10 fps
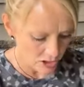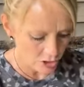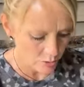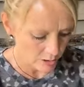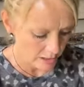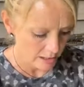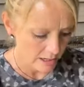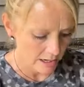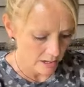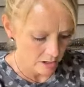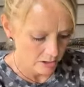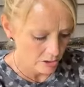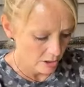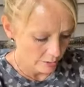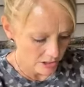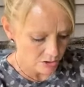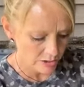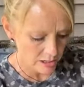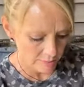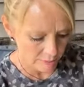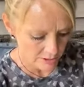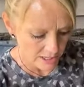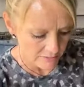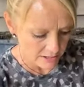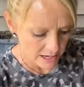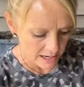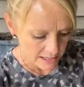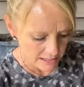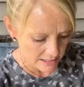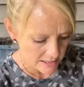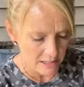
you can join, and it, you can only join up for seven days,